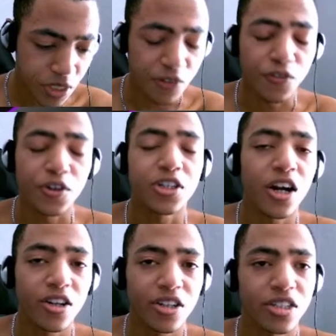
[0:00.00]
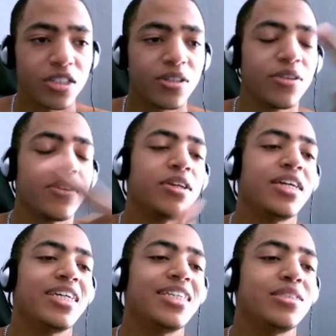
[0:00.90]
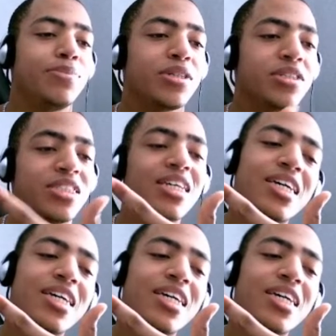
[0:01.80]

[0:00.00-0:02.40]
for Darius, his builds